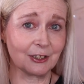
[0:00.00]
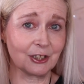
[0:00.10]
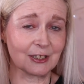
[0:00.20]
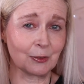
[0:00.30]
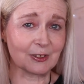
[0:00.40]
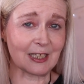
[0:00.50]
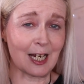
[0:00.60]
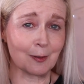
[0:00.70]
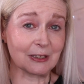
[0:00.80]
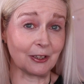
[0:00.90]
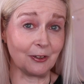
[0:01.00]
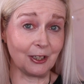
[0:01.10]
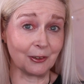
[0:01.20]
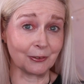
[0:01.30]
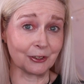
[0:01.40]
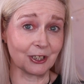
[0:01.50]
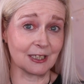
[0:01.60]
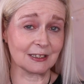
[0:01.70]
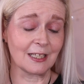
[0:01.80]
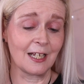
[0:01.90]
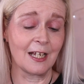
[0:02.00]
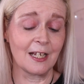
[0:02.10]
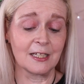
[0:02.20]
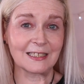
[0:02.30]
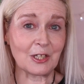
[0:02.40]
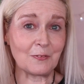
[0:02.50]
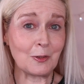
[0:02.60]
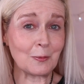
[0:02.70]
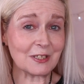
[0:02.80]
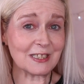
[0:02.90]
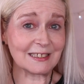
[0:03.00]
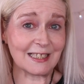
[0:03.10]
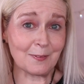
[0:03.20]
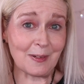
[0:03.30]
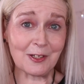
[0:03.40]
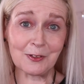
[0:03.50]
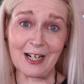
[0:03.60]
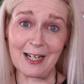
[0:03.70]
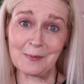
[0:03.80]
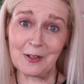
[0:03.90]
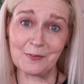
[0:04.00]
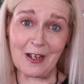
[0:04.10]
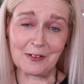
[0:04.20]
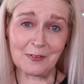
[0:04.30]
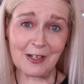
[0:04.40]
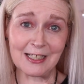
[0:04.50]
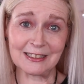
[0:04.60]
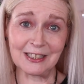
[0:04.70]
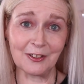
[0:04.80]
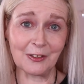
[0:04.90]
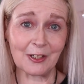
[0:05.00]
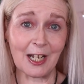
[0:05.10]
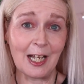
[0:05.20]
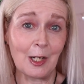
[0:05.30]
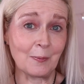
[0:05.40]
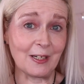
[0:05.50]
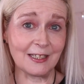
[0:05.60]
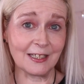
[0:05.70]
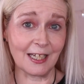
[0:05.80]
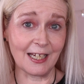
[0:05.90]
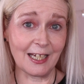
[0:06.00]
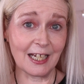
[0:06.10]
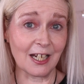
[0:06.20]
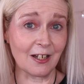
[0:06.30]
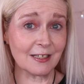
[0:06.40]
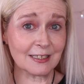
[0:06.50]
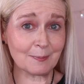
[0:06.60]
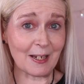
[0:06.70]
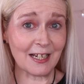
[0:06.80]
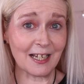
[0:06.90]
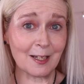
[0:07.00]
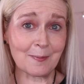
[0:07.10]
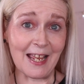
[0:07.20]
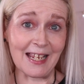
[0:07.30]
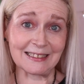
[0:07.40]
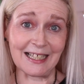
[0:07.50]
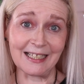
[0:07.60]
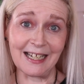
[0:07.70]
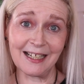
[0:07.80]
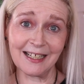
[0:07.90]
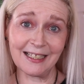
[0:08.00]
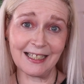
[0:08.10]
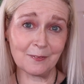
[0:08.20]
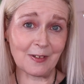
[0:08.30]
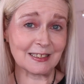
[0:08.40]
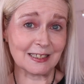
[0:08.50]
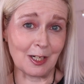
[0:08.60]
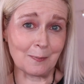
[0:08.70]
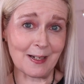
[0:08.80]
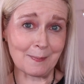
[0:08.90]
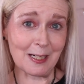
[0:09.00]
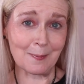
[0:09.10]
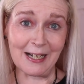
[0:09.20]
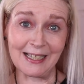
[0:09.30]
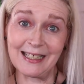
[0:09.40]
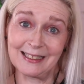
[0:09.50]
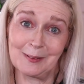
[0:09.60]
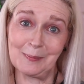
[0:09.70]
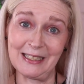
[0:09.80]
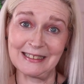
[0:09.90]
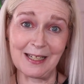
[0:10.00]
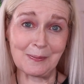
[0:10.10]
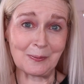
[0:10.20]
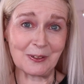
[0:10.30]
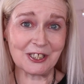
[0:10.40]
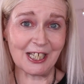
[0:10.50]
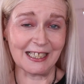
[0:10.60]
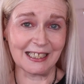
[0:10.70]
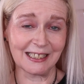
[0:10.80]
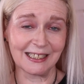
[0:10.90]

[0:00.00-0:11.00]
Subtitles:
Just looks absolutely gorgeous. So if you want to see me create my very first look with the Kaleidos Makeup X Angelica Nyqvist Club Nebula palette, please keep on watching.